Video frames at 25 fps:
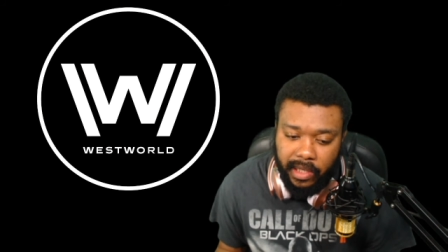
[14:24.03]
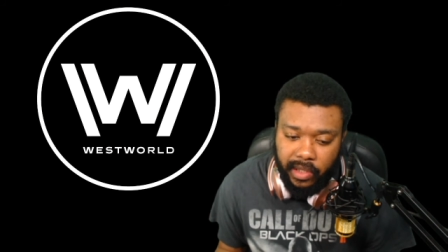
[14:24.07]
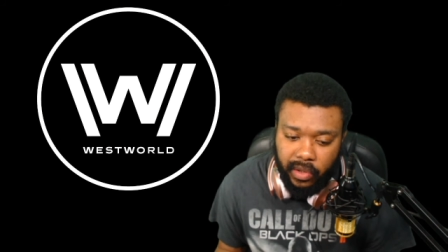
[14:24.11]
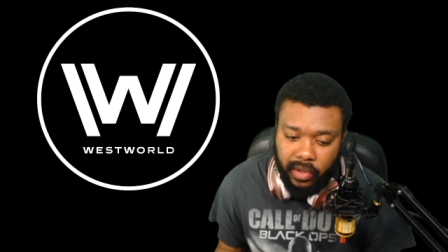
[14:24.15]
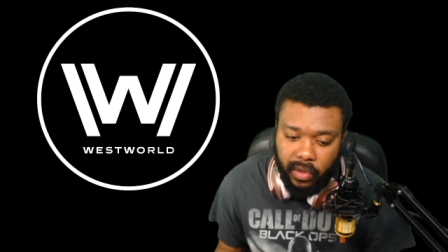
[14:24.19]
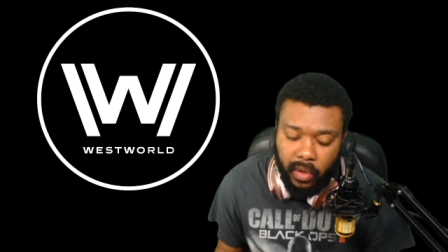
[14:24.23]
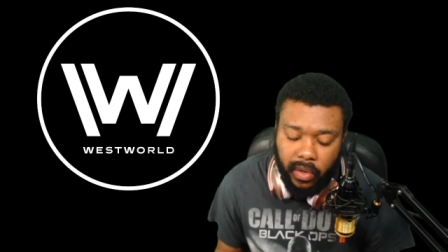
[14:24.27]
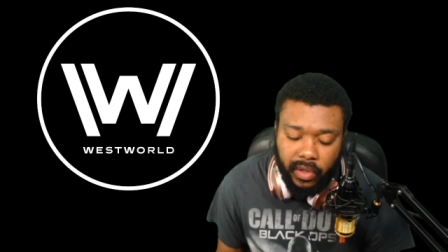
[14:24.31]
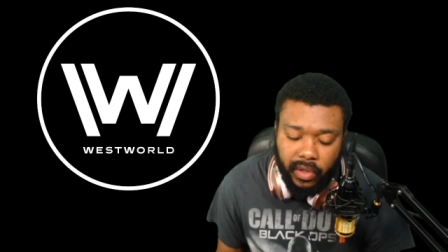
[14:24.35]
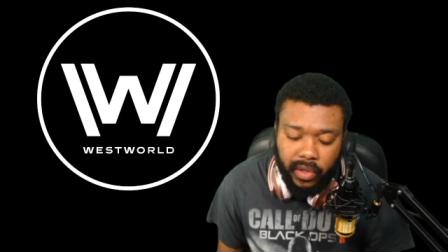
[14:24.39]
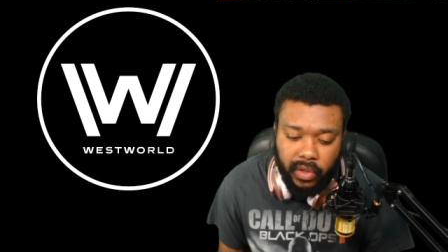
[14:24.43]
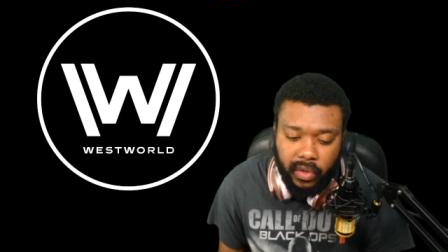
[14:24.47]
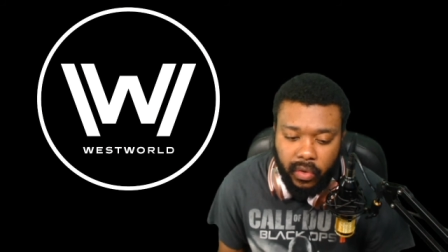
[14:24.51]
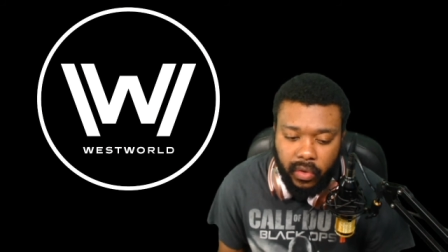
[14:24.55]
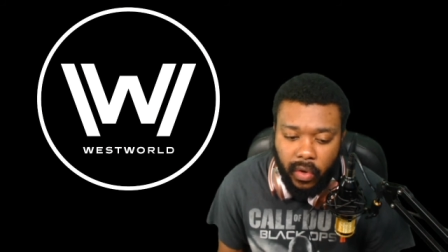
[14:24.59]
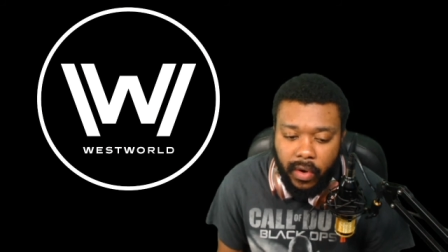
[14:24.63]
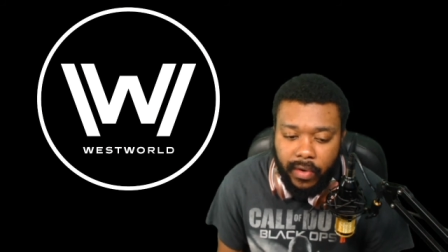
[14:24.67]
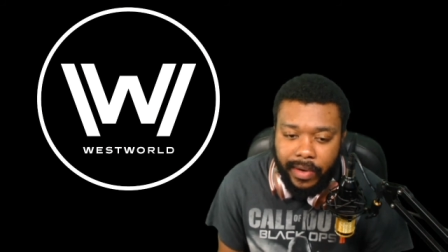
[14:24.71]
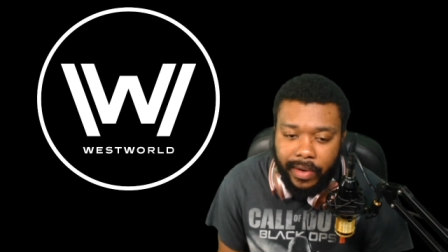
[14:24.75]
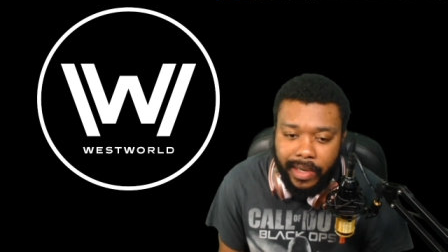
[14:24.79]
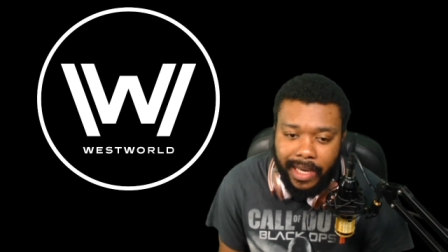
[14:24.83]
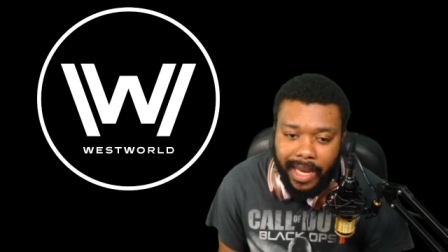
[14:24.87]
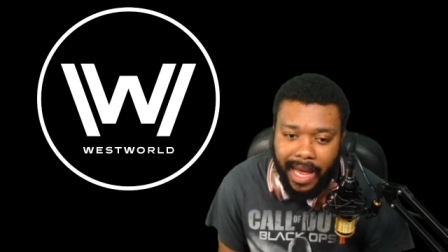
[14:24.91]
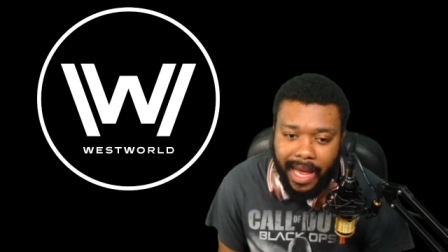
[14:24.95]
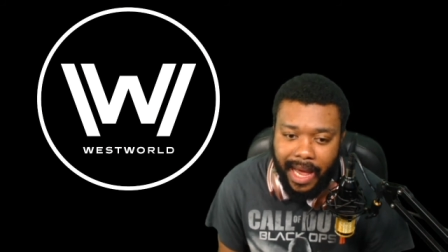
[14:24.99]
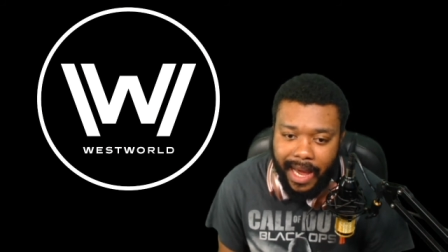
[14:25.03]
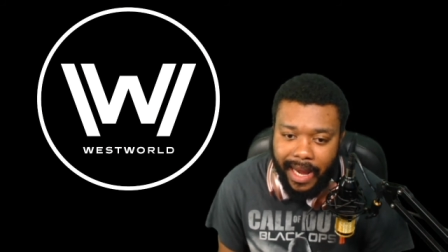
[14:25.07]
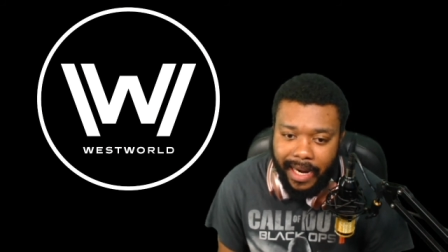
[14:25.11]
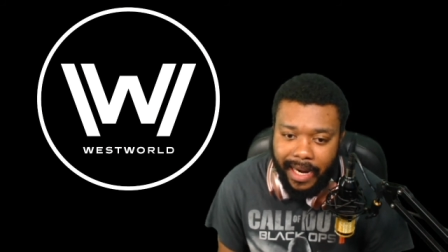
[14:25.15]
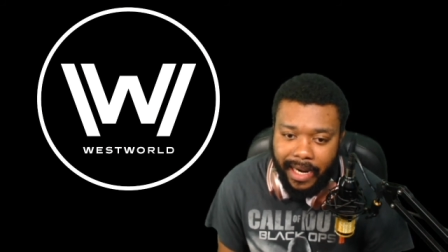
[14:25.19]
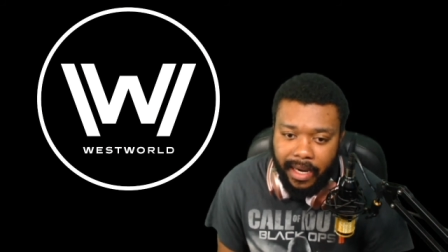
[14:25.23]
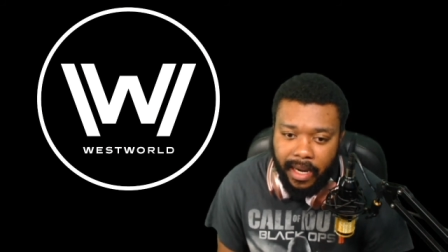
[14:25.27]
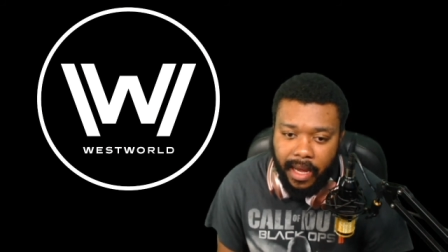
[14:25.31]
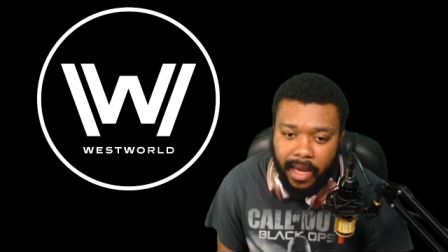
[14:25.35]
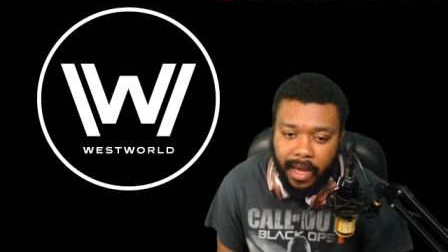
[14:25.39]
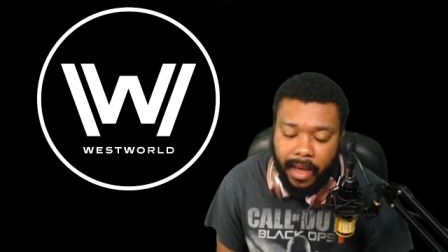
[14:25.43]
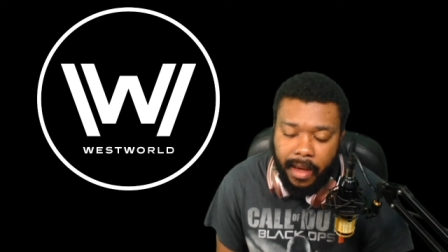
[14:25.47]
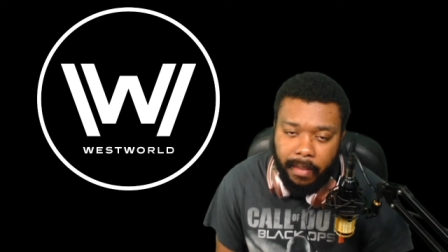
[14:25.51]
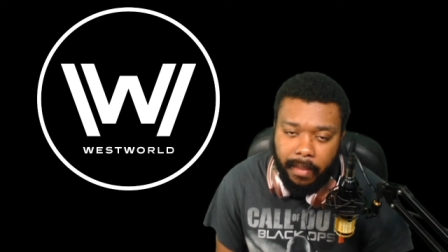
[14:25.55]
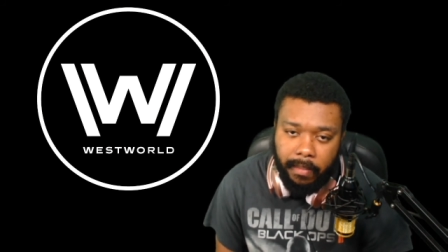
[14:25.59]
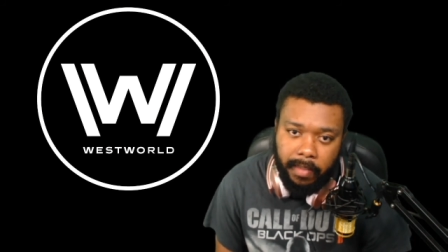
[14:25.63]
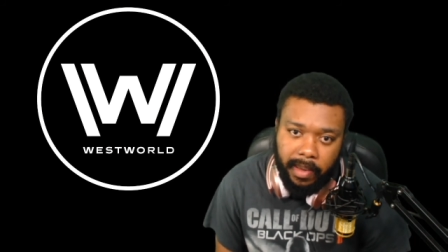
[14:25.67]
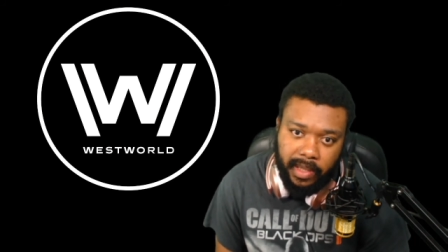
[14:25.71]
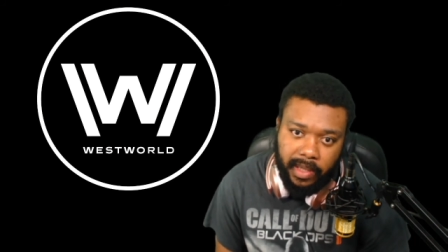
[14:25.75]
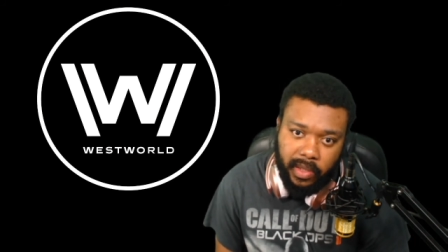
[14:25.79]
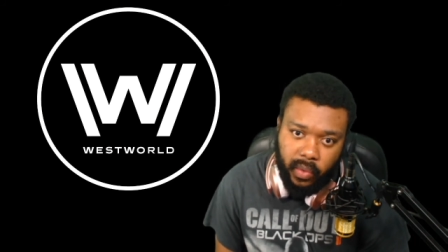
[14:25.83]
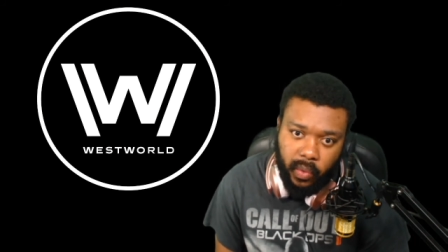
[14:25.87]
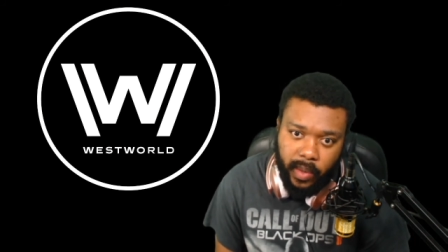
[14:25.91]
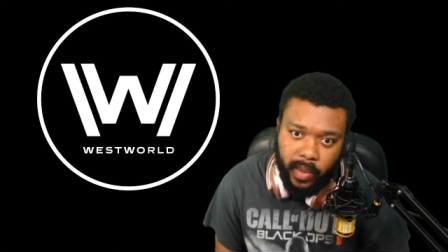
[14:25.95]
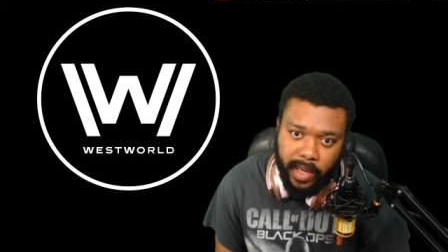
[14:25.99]
So the storyline
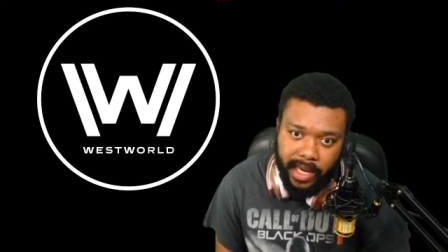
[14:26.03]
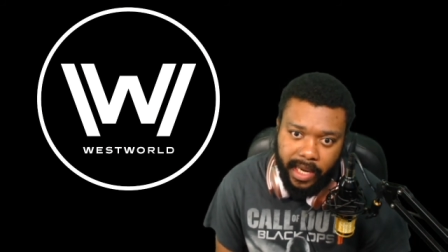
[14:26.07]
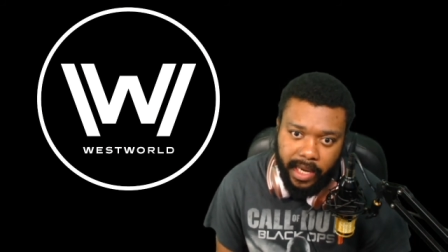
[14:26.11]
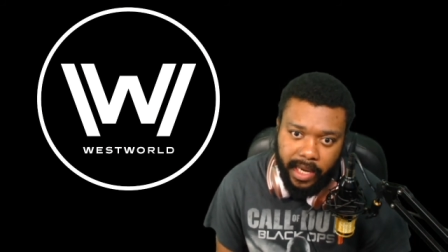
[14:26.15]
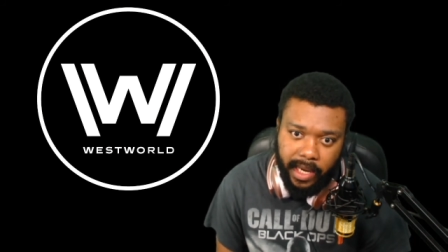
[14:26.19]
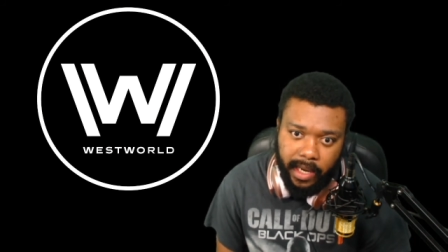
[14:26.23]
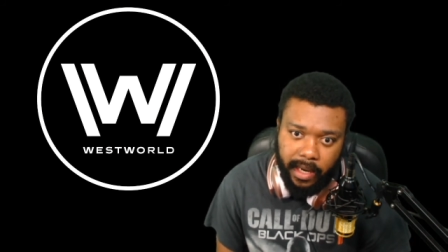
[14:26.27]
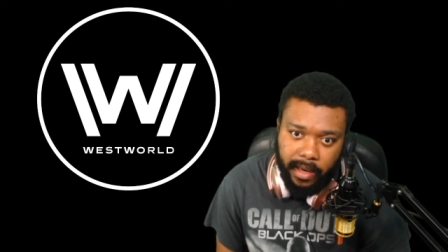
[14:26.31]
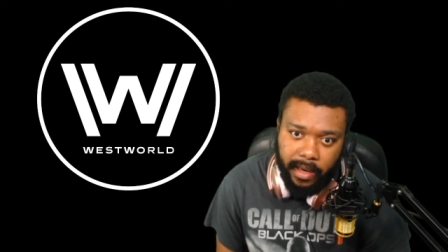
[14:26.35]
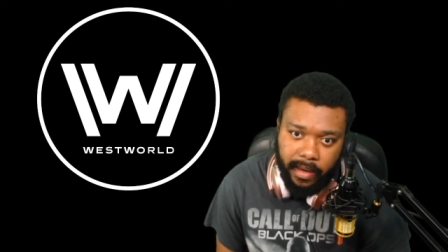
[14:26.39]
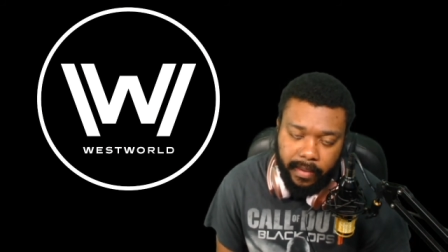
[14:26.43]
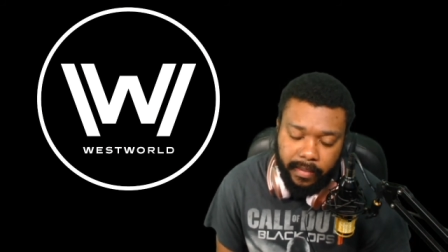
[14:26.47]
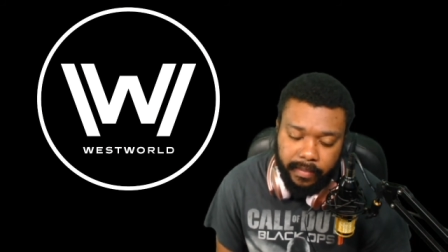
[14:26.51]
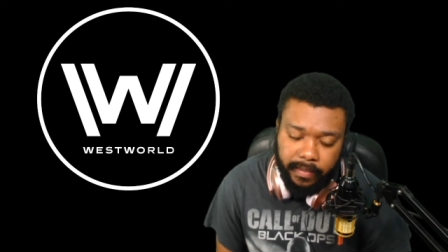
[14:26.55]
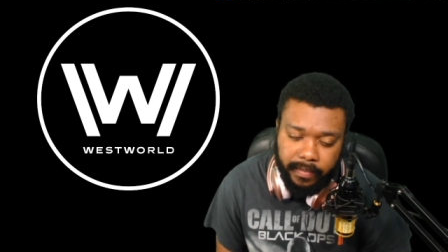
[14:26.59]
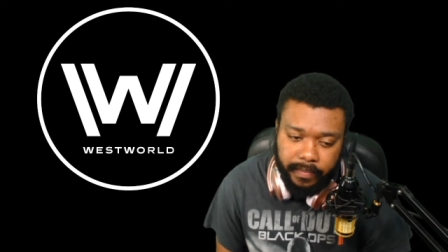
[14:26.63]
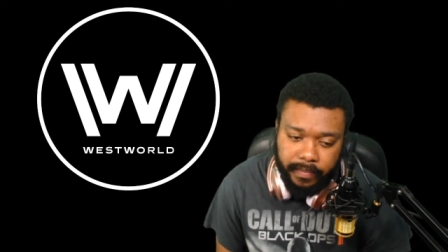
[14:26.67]
between,